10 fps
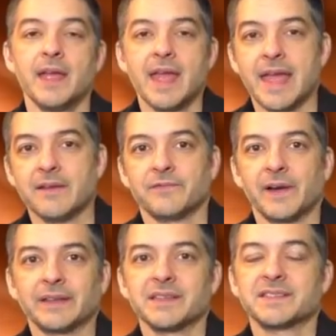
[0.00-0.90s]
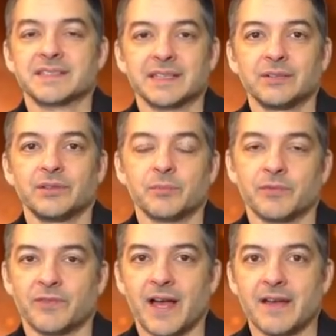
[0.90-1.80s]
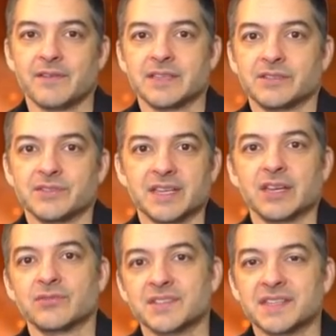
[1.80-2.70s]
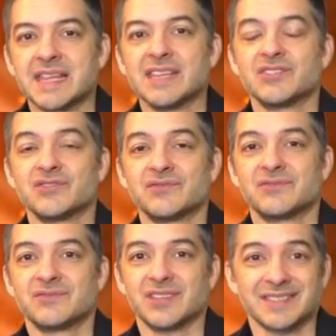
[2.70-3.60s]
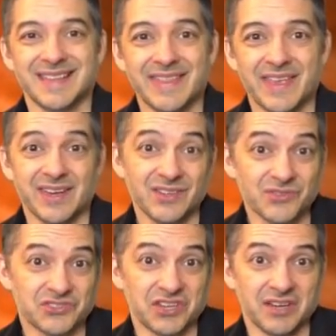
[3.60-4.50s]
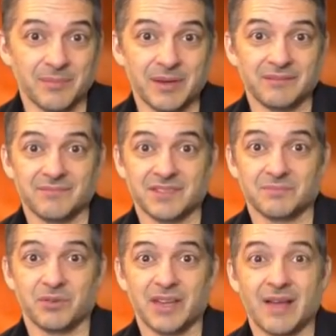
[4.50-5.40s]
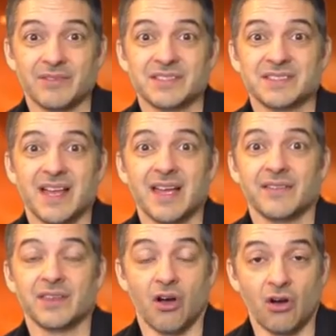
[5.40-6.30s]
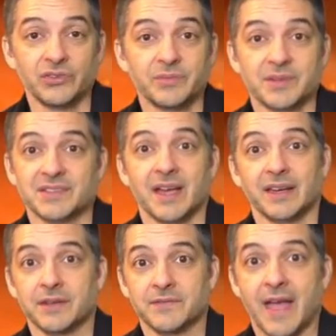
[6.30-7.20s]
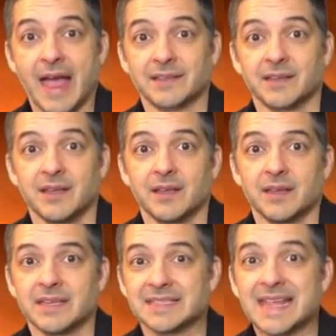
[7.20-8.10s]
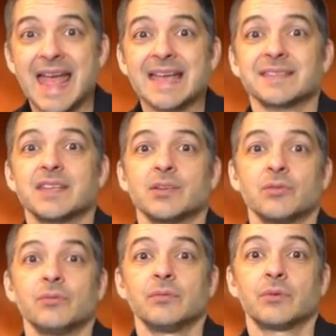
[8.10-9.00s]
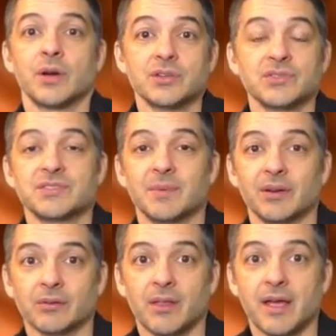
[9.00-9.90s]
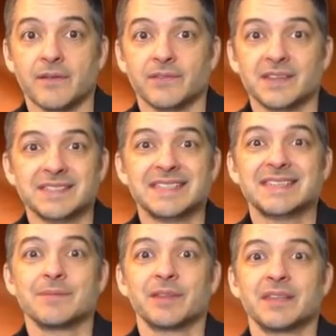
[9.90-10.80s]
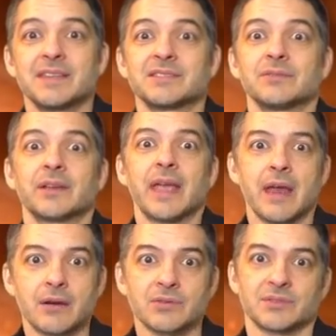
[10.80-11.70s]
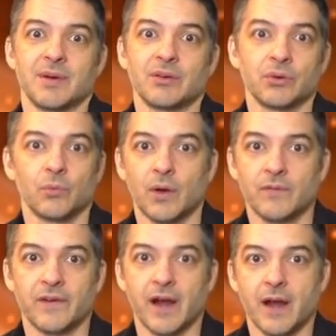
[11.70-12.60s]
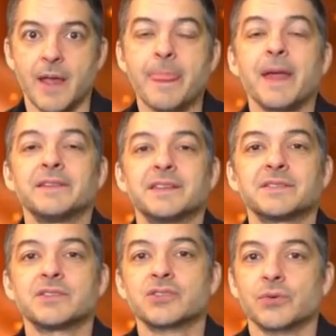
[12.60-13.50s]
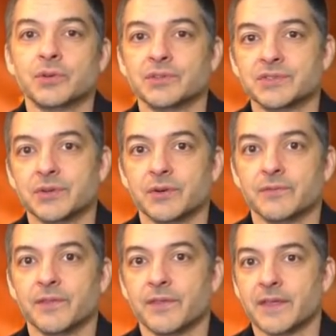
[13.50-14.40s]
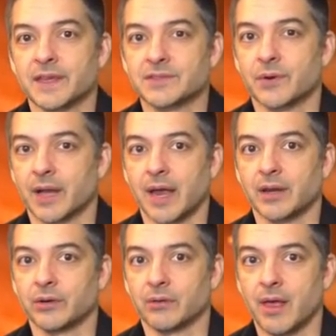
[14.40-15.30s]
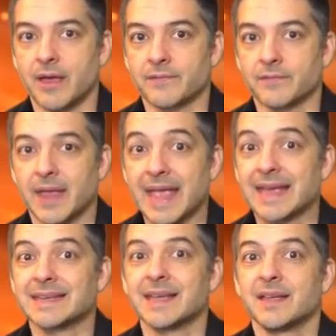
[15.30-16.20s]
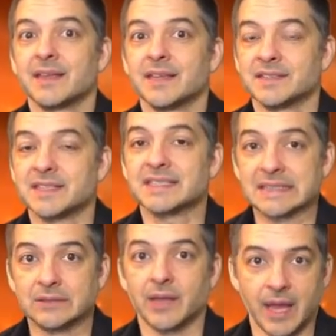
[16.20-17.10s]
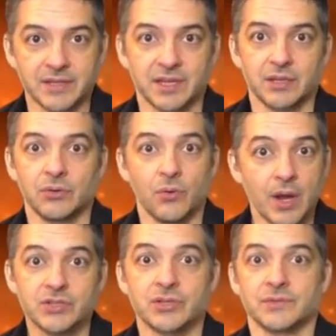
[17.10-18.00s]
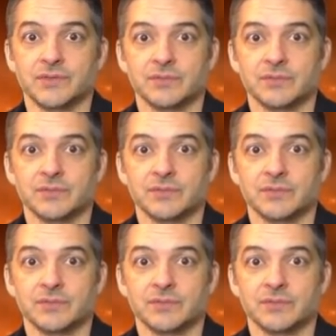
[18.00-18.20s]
And finally, signal number 5 that he's losing interest: he's just not that interested. I mean, it's a pretty obvious sign, the ultimate sign, in fact. Is he asking you questions about your life? Does he seem like he still cares about your welfare? Does he show concern for the things going on in your life? And is he still asking you questions?